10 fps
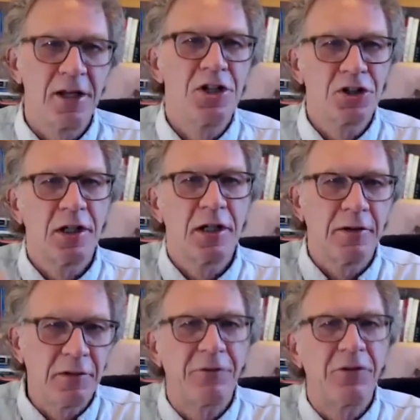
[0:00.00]
just
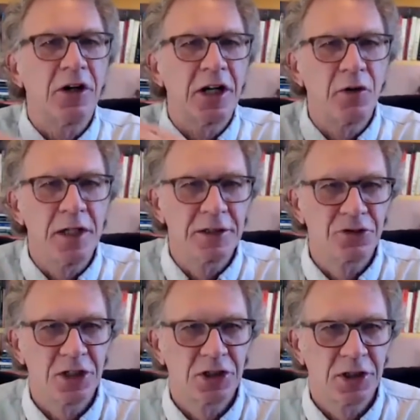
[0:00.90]
at different degrees of
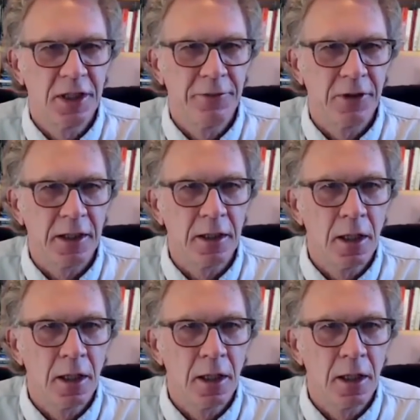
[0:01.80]
sensitivity.